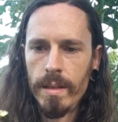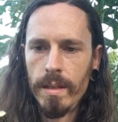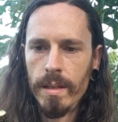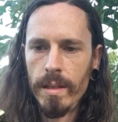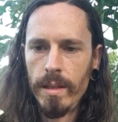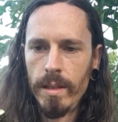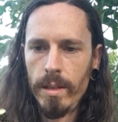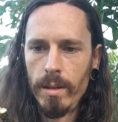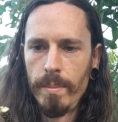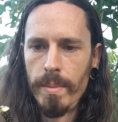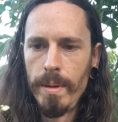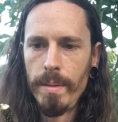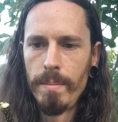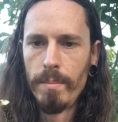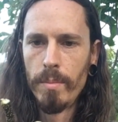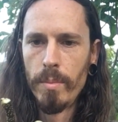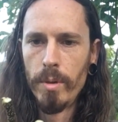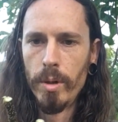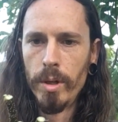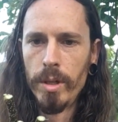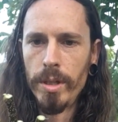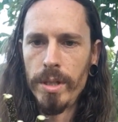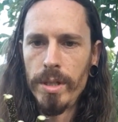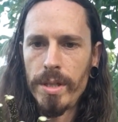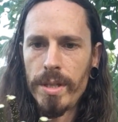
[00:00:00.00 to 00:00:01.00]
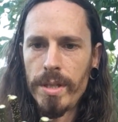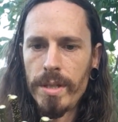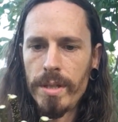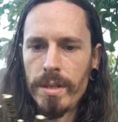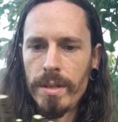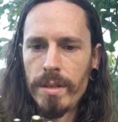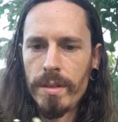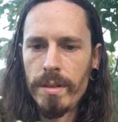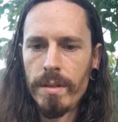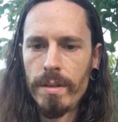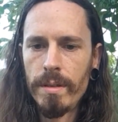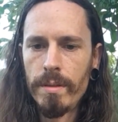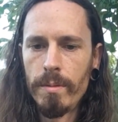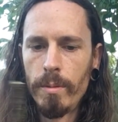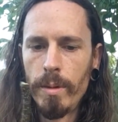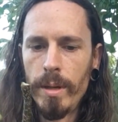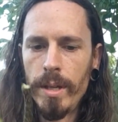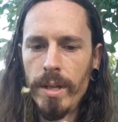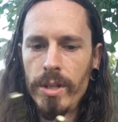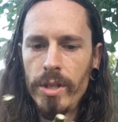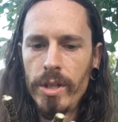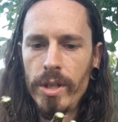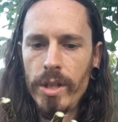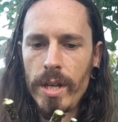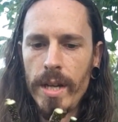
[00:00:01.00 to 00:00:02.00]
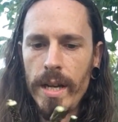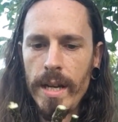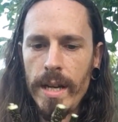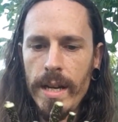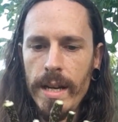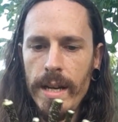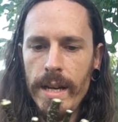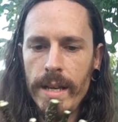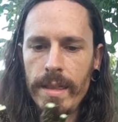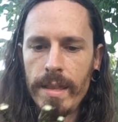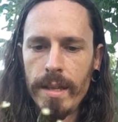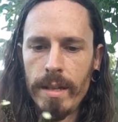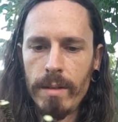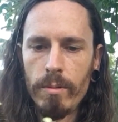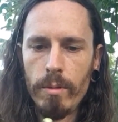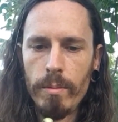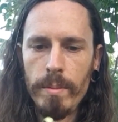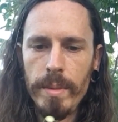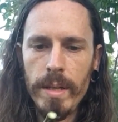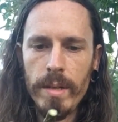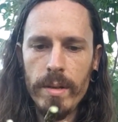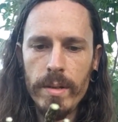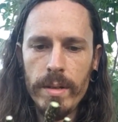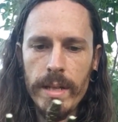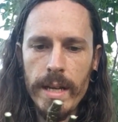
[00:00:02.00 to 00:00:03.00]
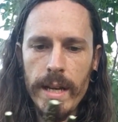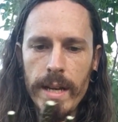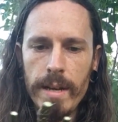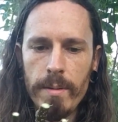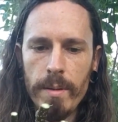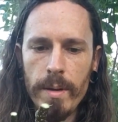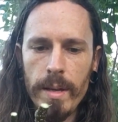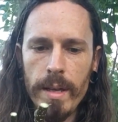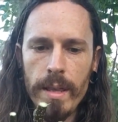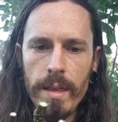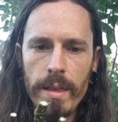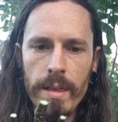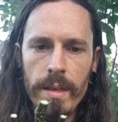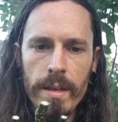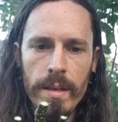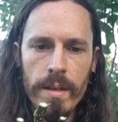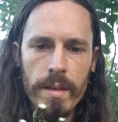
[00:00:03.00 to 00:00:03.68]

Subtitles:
A little bit moist, which I think we'll be okay with.